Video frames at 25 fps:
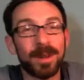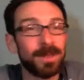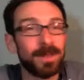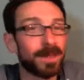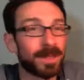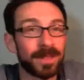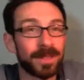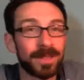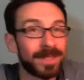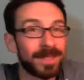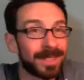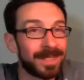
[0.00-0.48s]

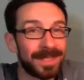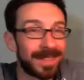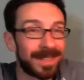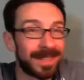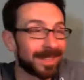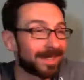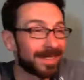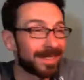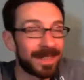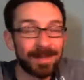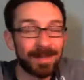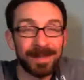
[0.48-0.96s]
Because in
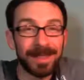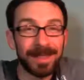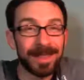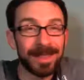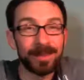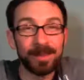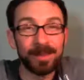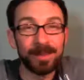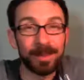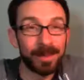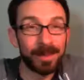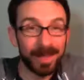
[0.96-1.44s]
that same
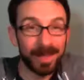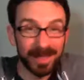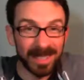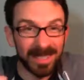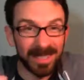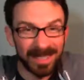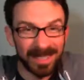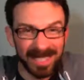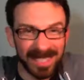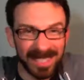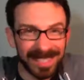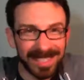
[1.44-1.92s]
thing, when we
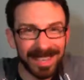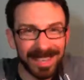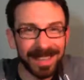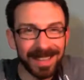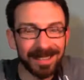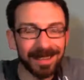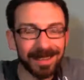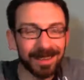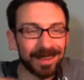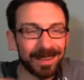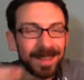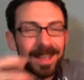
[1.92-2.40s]
lived
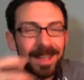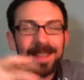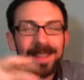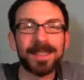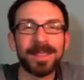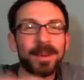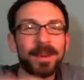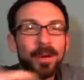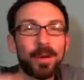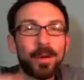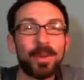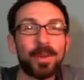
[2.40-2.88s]
together,
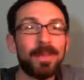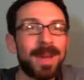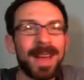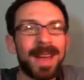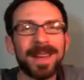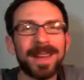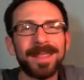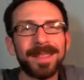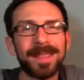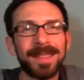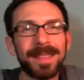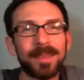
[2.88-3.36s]
the whole
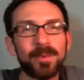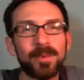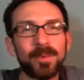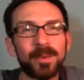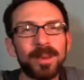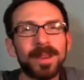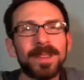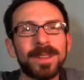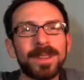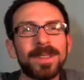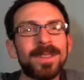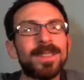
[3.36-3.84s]
bath thing
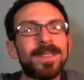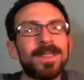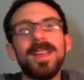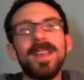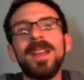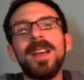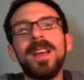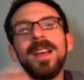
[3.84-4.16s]
was,